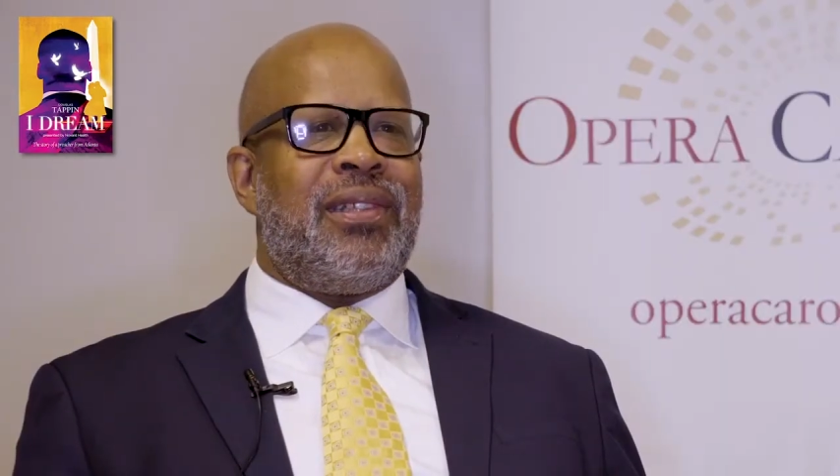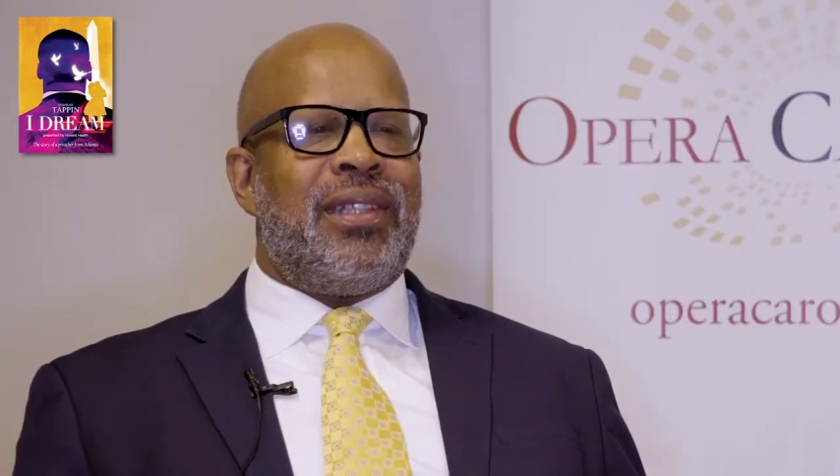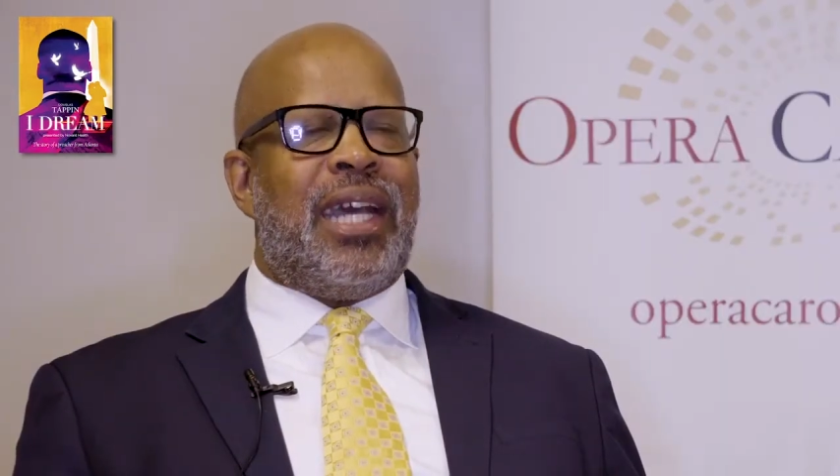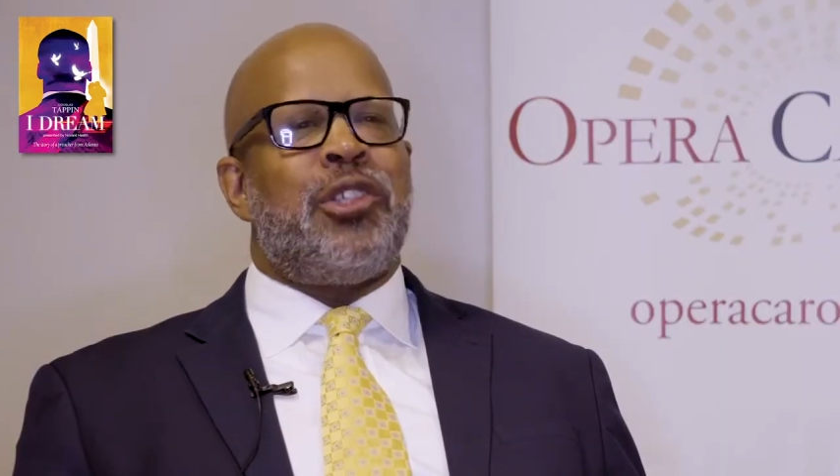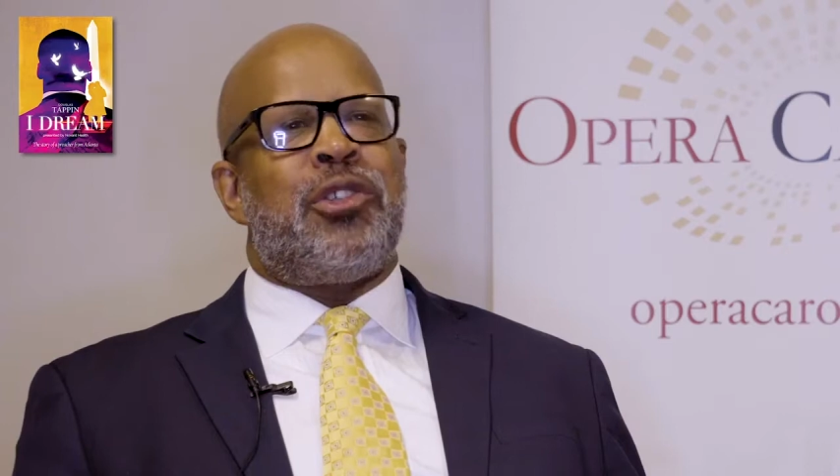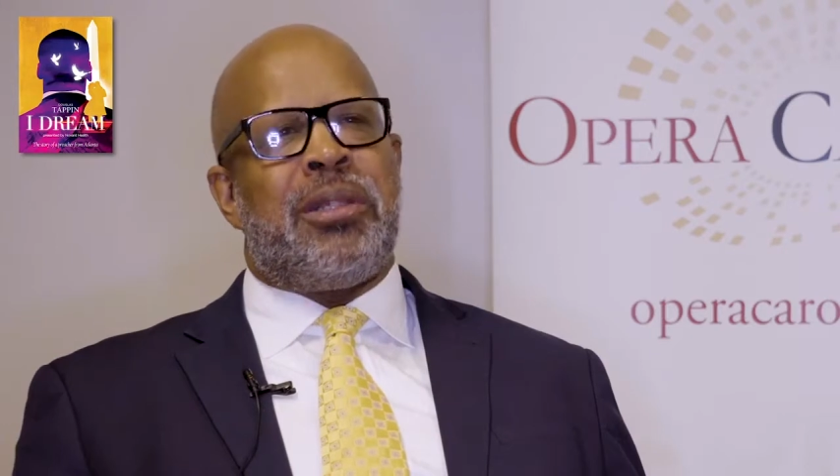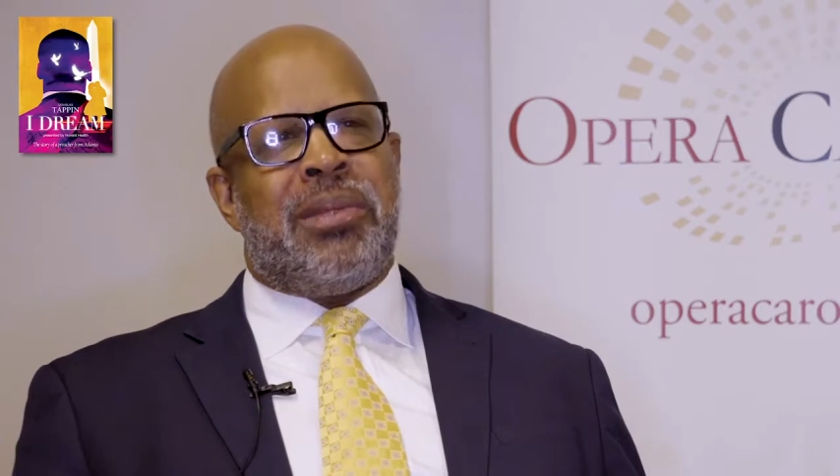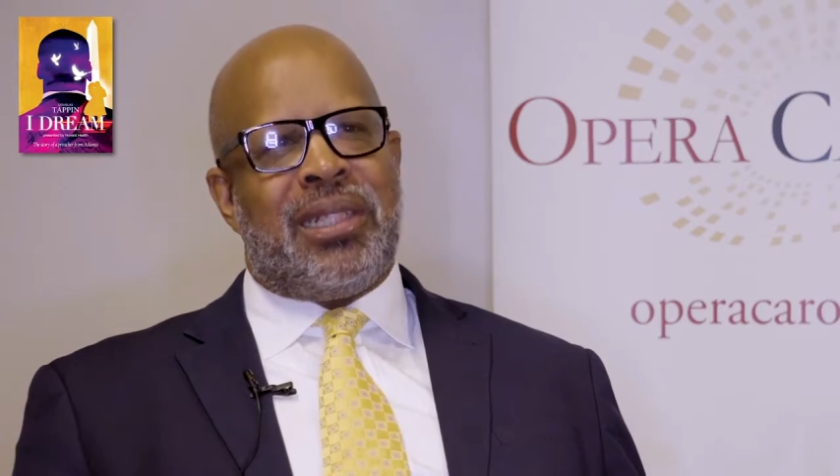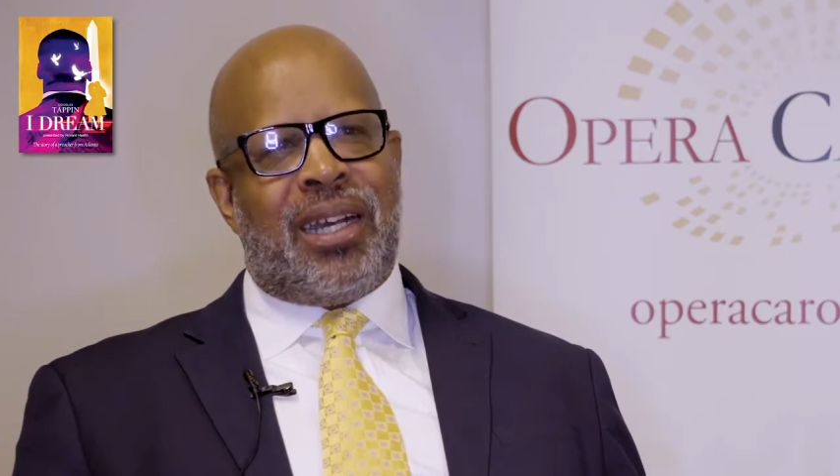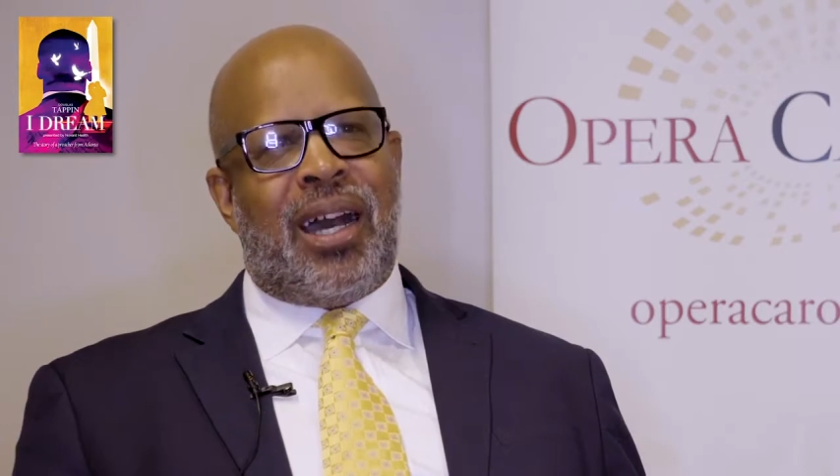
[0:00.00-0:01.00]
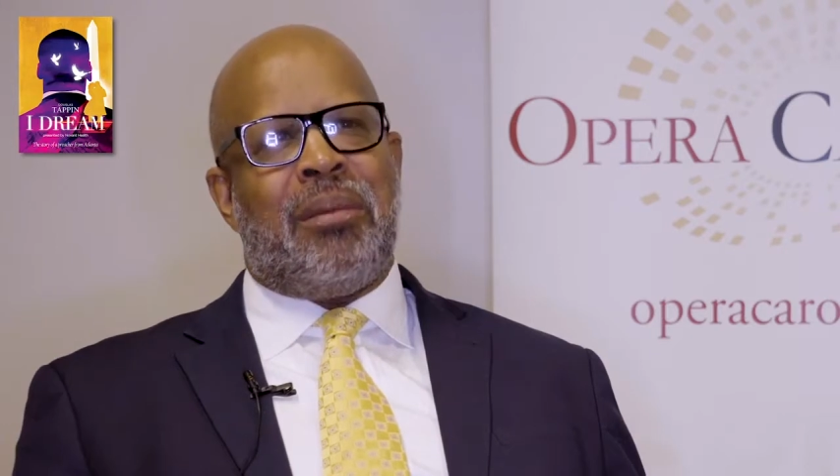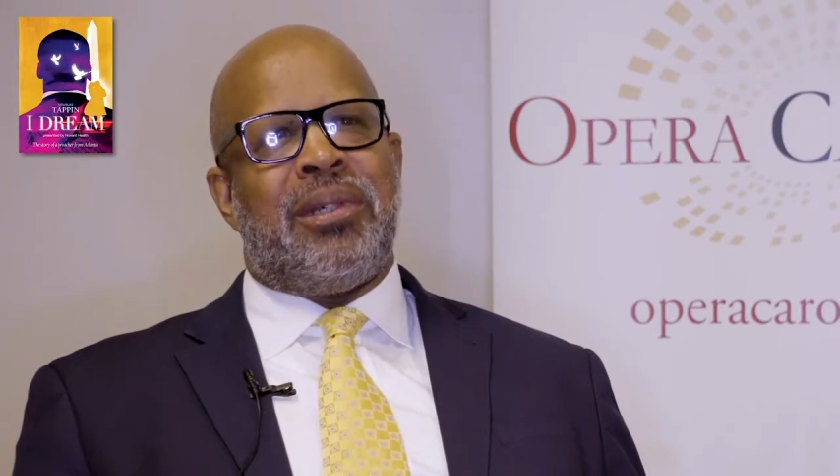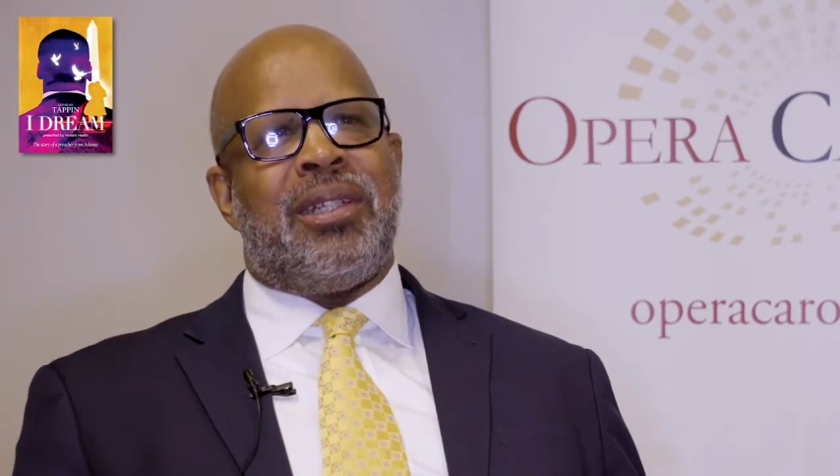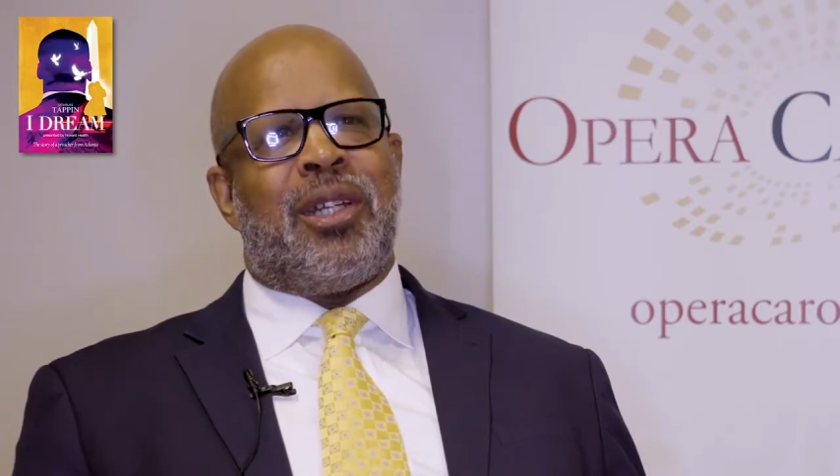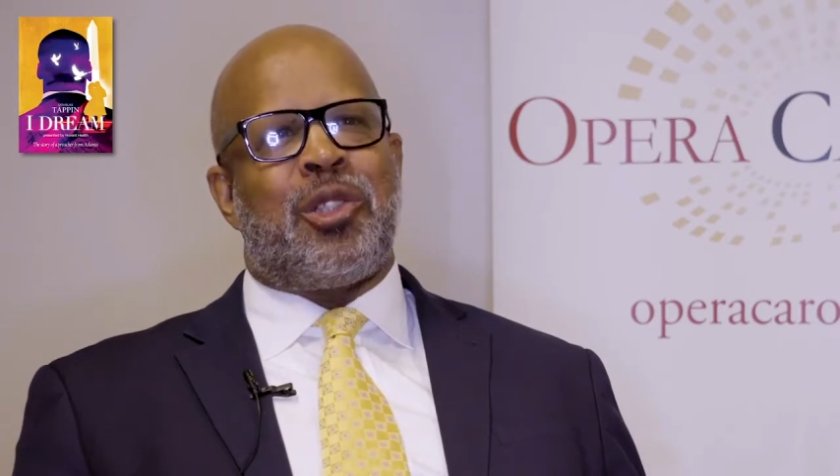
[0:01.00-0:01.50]
that dream in
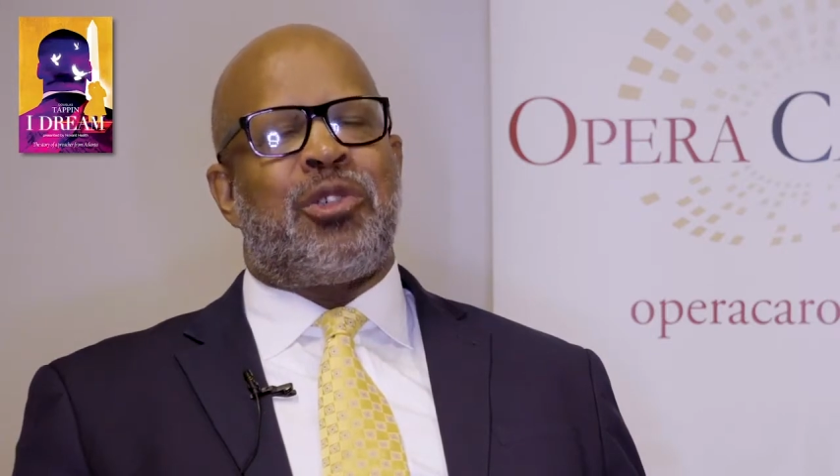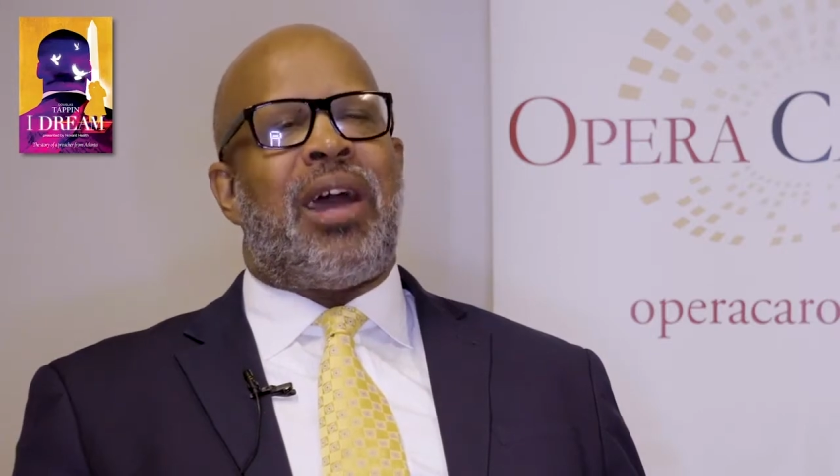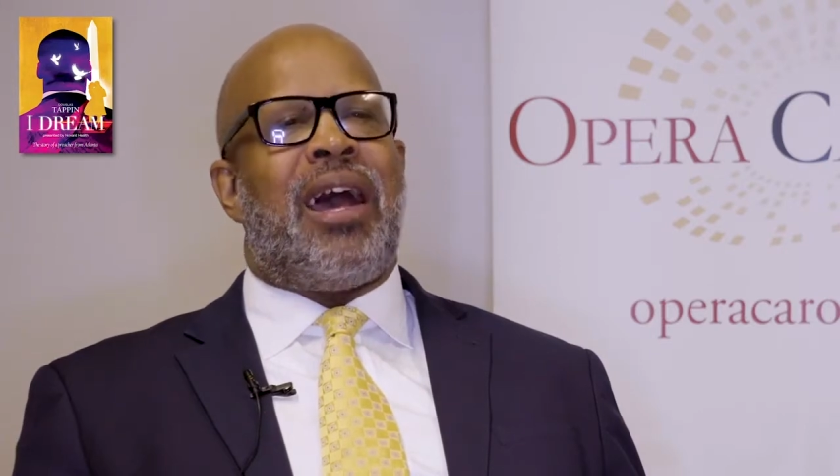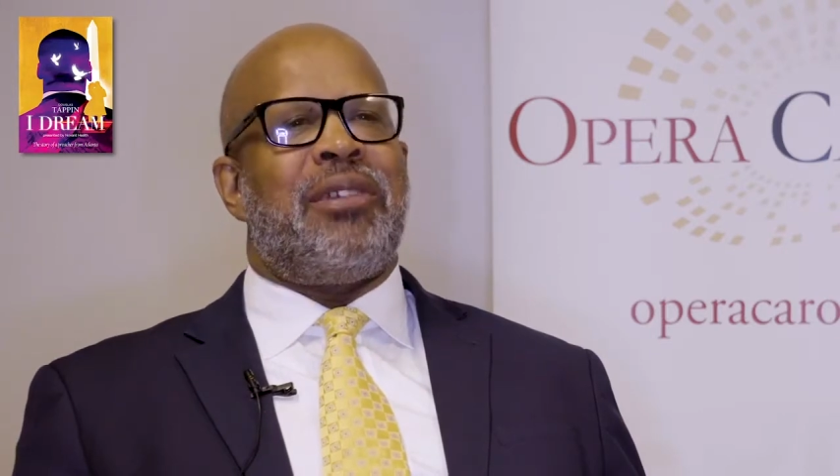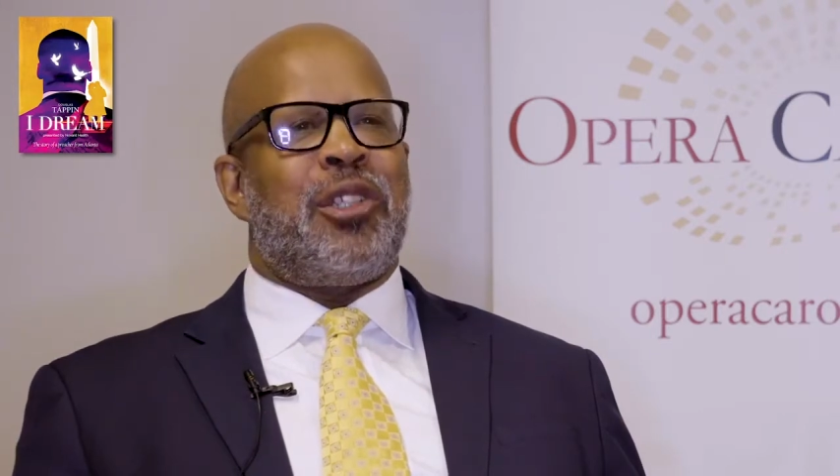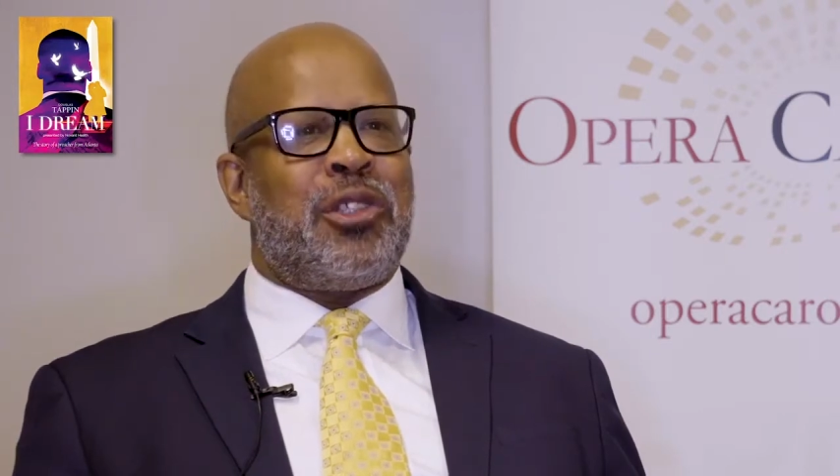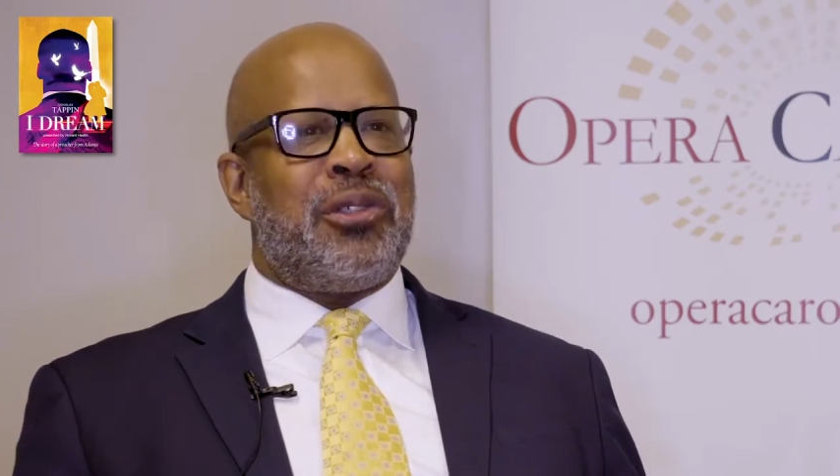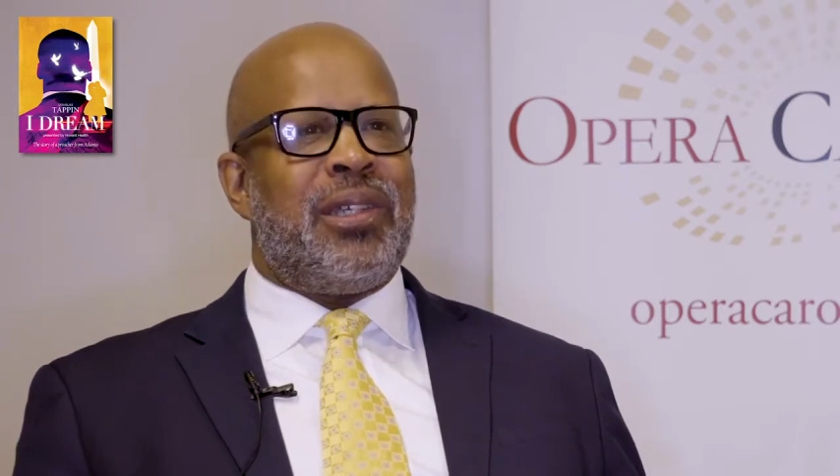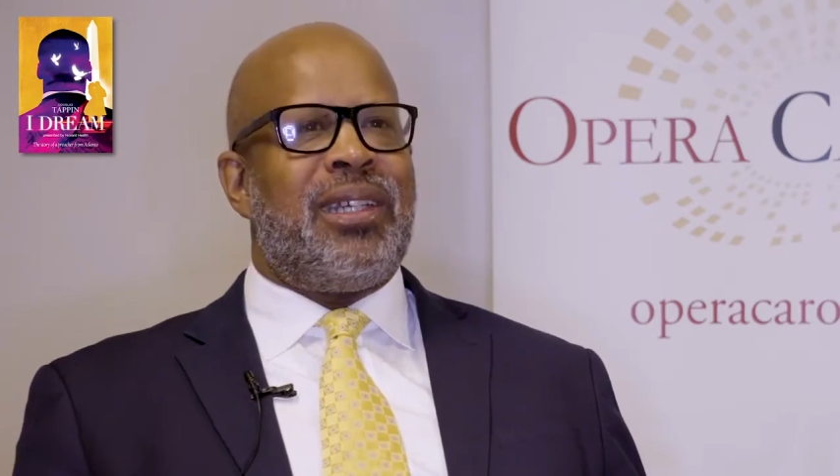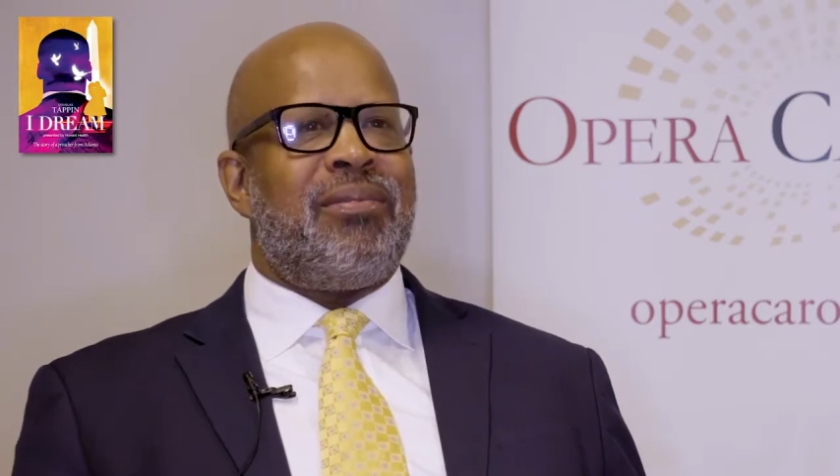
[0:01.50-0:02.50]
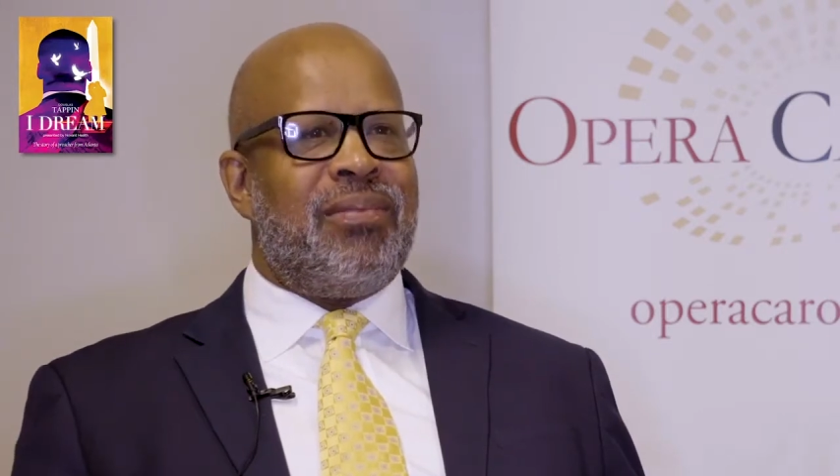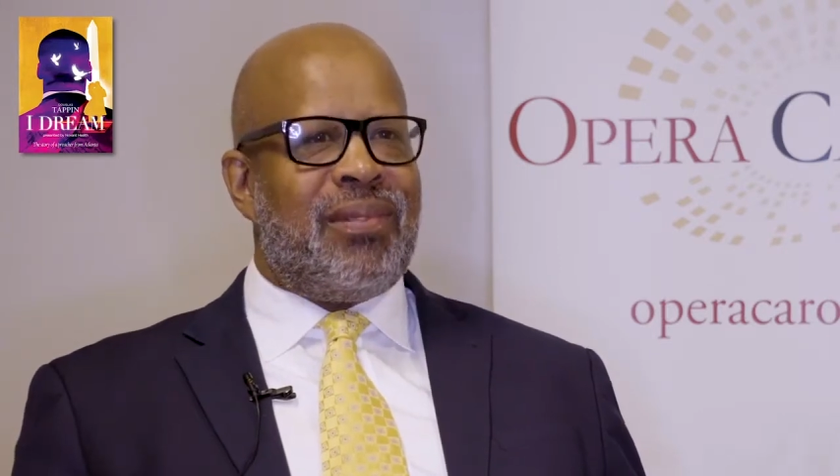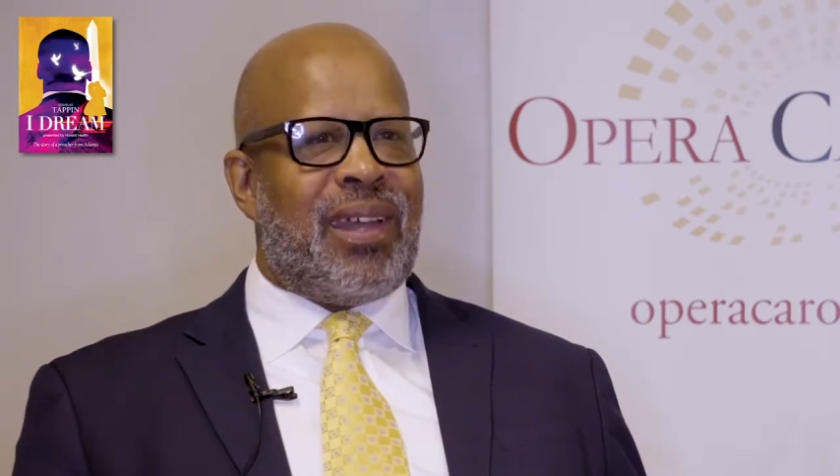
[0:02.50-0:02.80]
common are striving to a